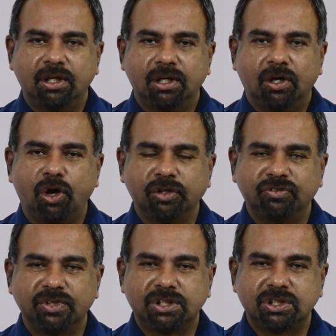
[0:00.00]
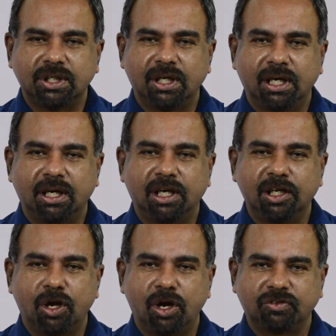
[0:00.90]
on which
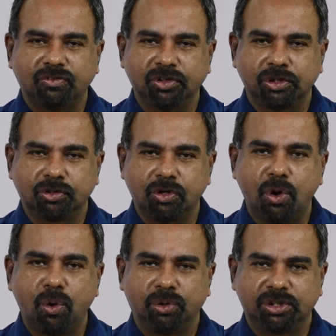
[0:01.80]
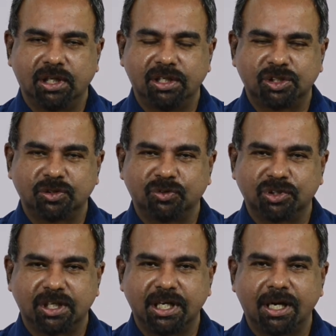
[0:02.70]
Lockwood rode to
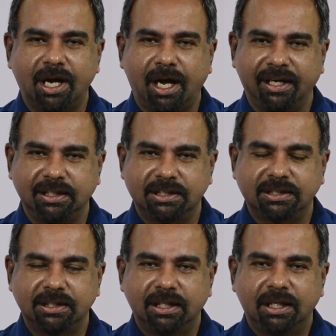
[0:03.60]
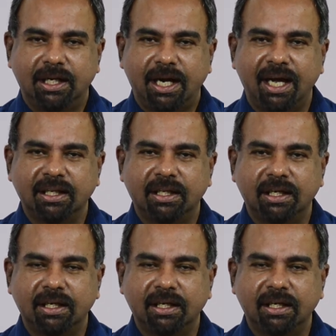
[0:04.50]
Wuthering Heights. And then